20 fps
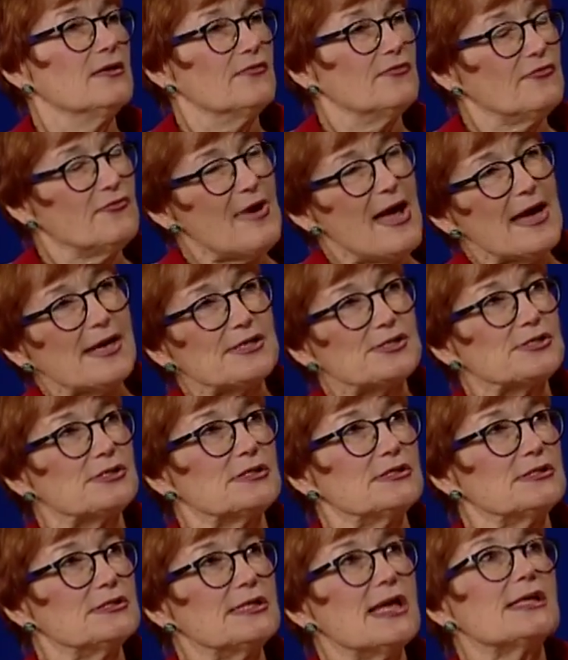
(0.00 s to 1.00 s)

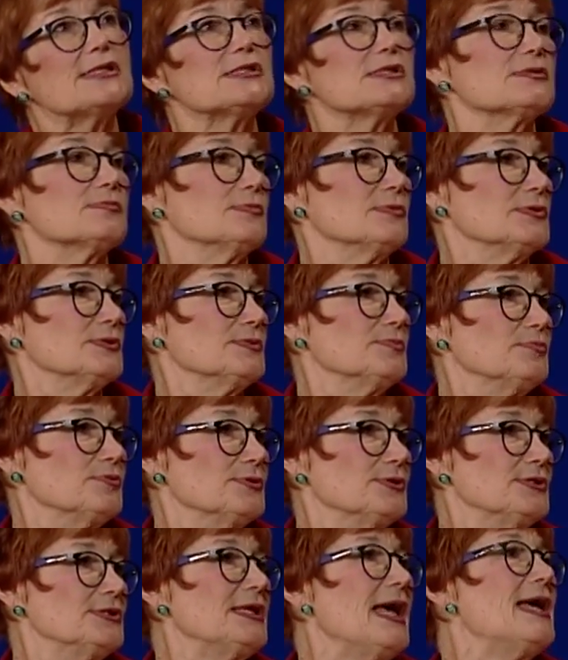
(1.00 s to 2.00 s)
Fractions, decimals,
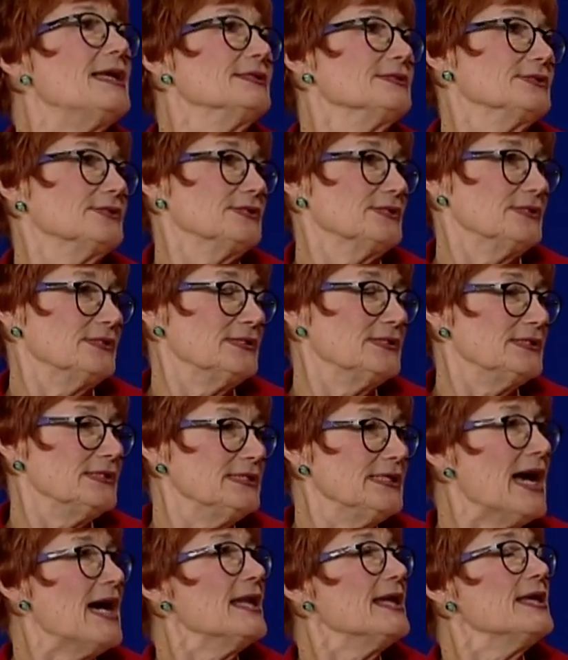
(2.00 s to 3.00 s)
percents,
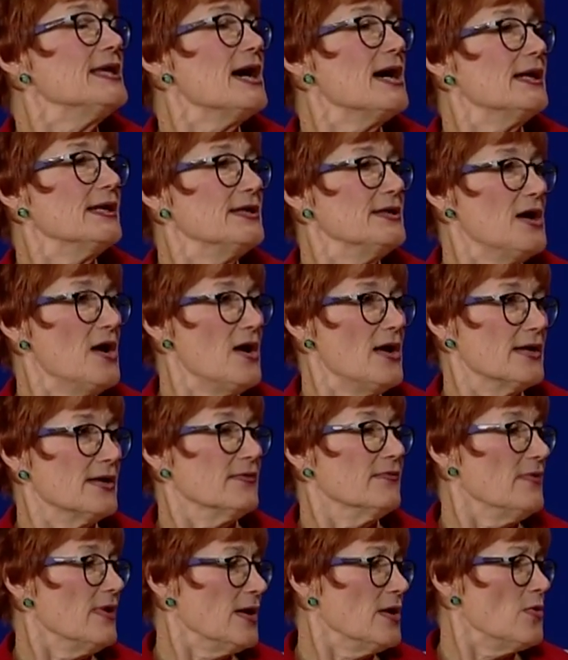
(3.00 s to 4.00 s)
yada, yada, yada,
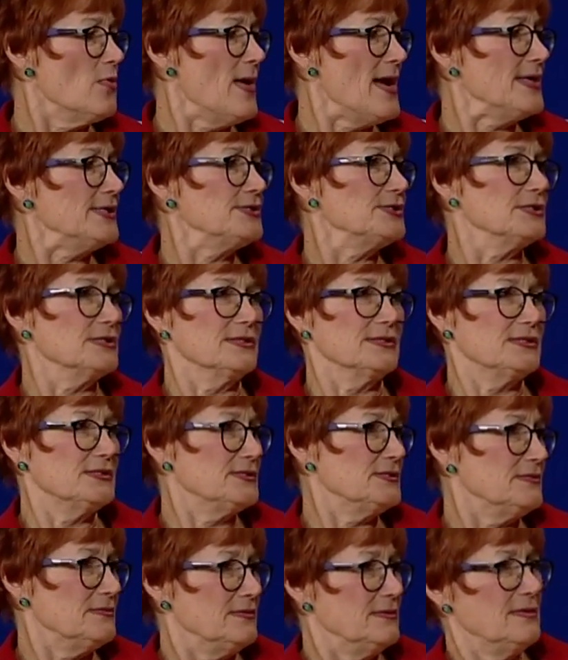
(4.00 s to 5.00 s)

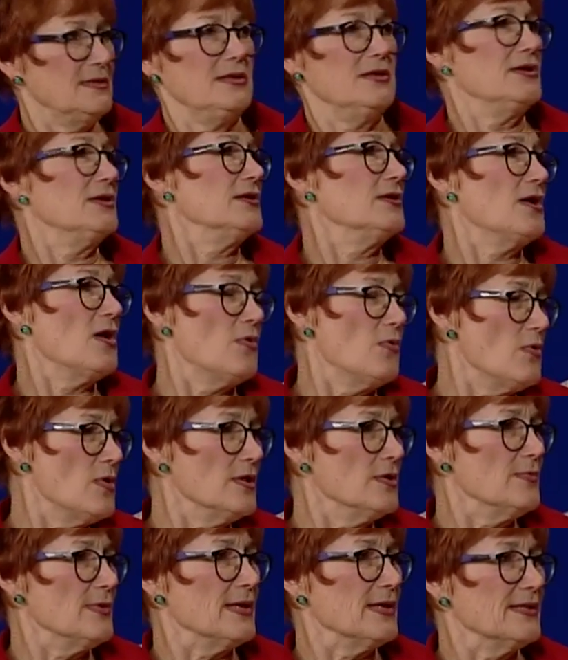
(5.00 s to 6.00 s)
equations. You can go
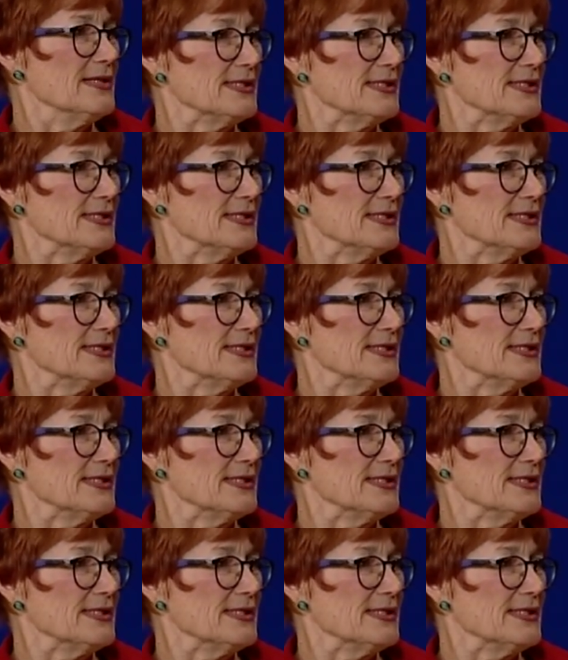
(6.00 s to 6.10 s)
all the way.